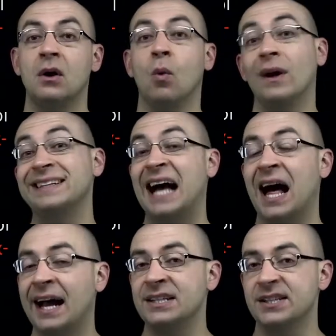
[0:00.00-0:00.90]
what
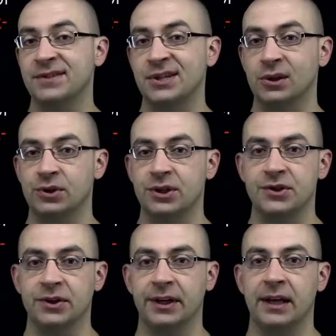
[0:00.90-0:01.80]
kinds of solutions
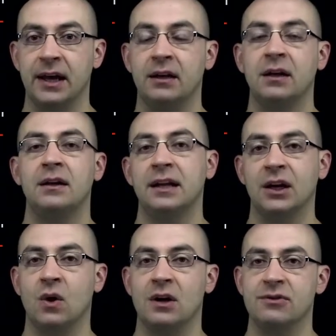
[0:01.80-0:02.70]
you're going to get in a
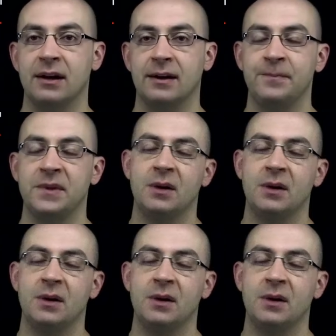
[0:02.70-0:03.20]
quadratic.